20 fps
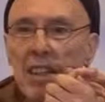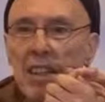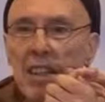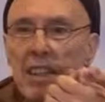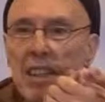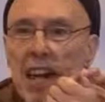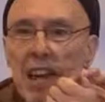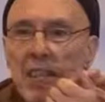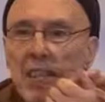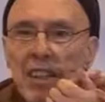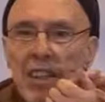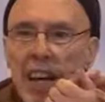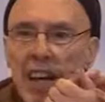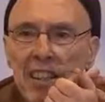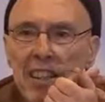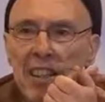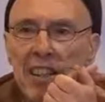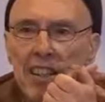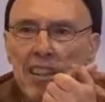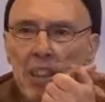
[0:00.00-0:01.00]

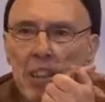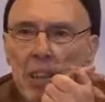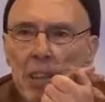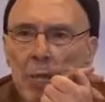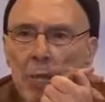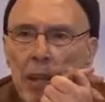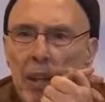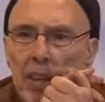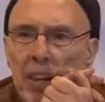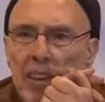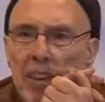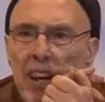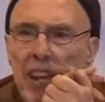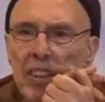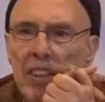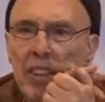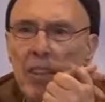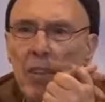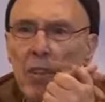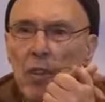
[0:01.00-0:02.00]
Devadatta doesn't appear in
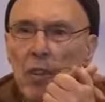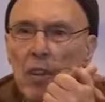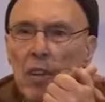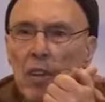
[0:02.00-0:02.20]
that at all.